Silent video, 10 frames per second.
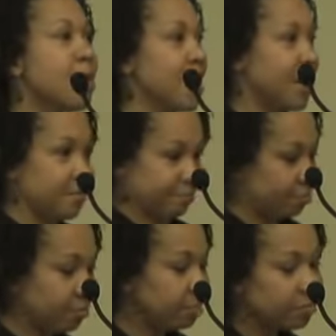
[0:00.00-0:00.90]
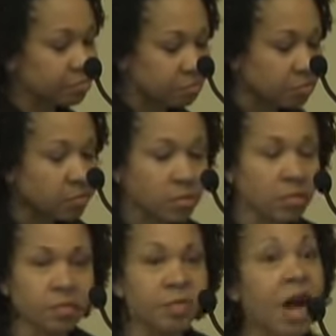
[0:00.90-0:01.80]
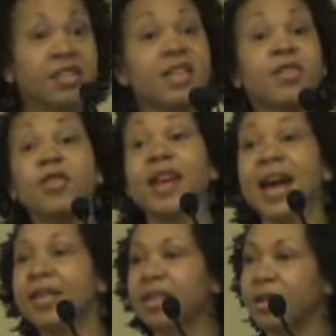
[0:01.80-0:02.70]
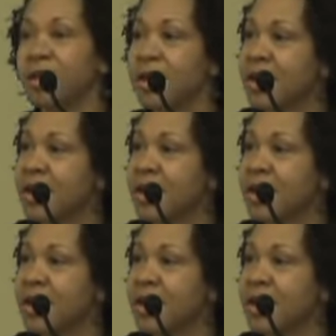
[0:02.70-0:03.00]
but uh, I was living on 9th and